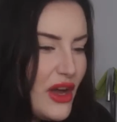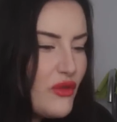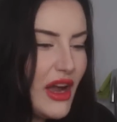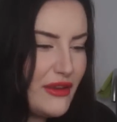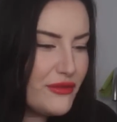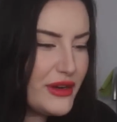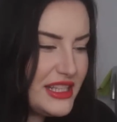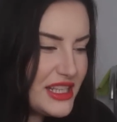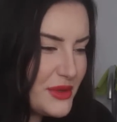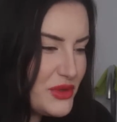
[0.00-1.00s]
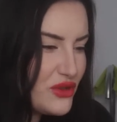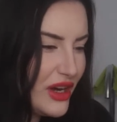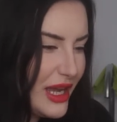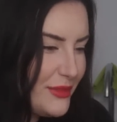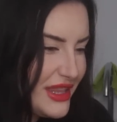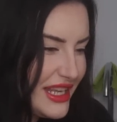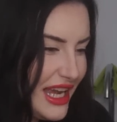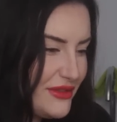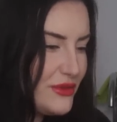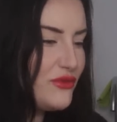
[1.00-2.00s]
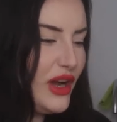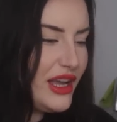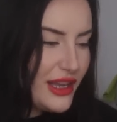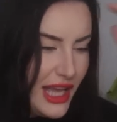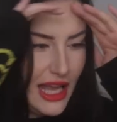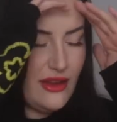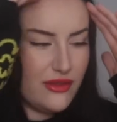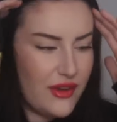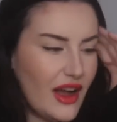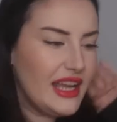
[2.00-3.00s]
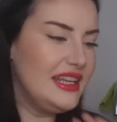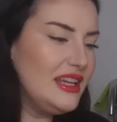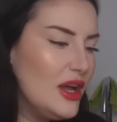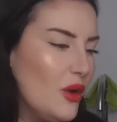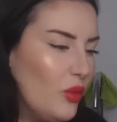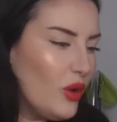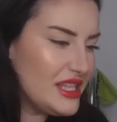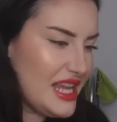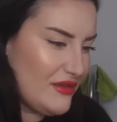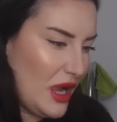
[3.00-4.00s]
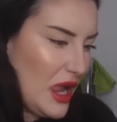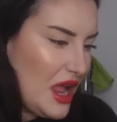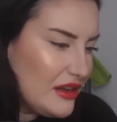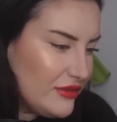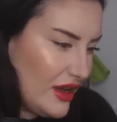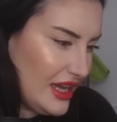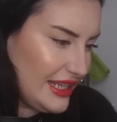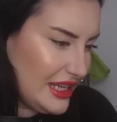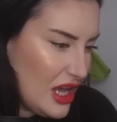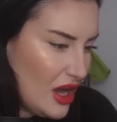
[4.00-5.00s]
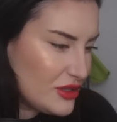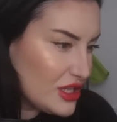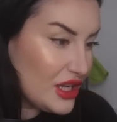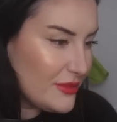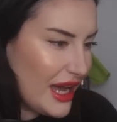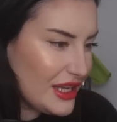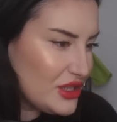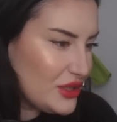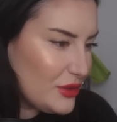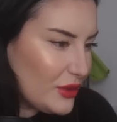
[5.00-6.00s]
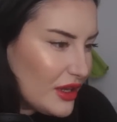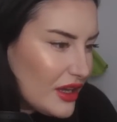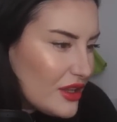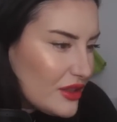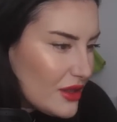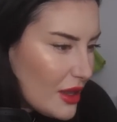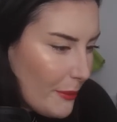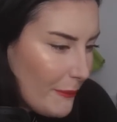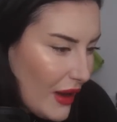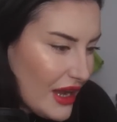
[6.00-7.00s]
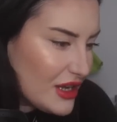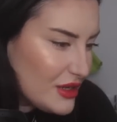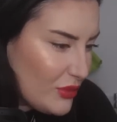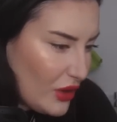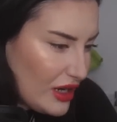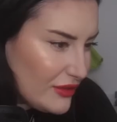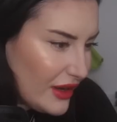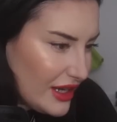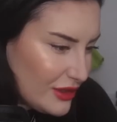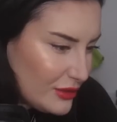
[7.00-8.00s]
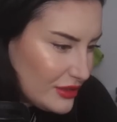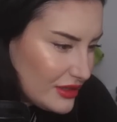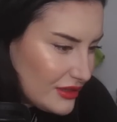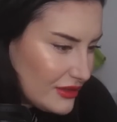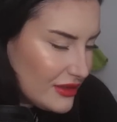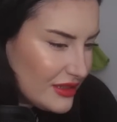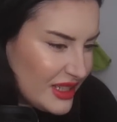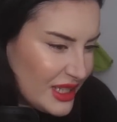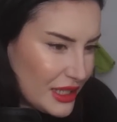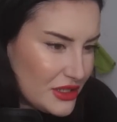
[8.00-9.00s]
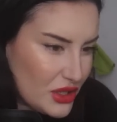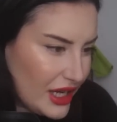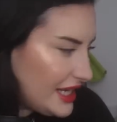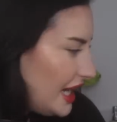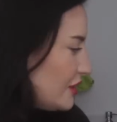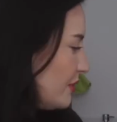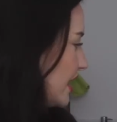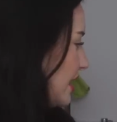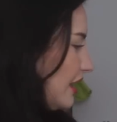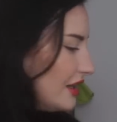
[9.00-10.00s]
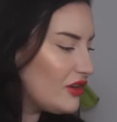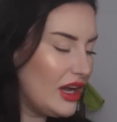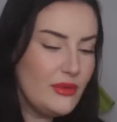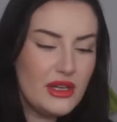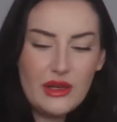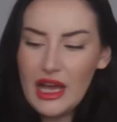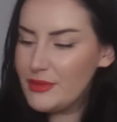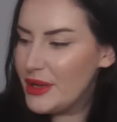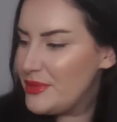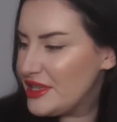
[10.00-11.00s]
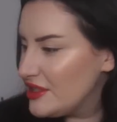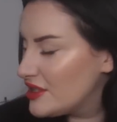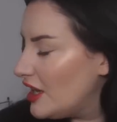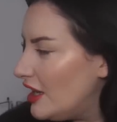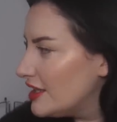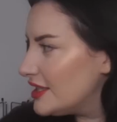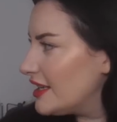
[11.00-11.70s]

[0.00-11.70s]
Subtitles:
Right, free to subscribe, but then you have to, right, okay, fine, whatever, fine. I'll just go back to my own profile and try and add my card. All right, I'm gonna add my business card.